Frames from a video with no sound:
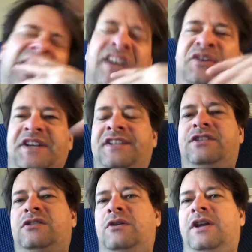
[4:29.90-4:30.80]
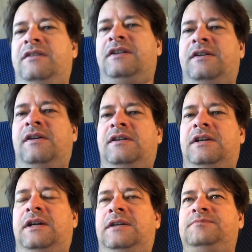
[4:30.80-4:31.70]
green screen
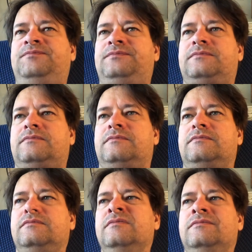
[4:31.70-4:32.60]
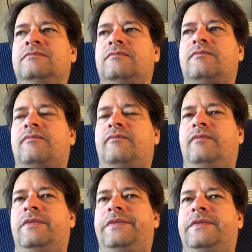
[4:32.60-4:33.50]

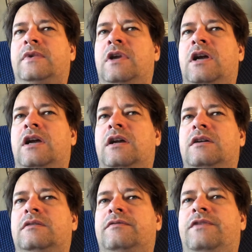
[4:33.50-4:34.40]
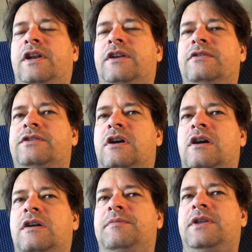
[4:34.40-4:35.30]
videos
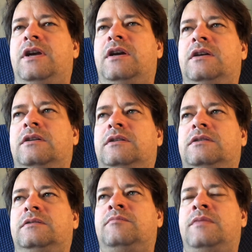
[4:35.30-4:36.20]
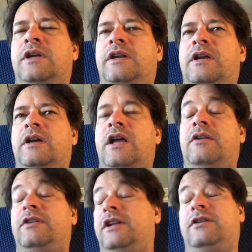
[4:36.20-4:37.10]
are up there, but I
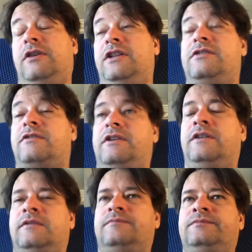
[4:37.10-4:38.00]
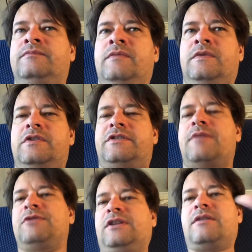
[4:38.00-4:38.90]
don't need green screen, just
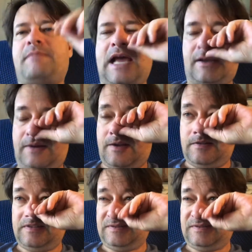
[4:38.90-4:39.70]
something in the background,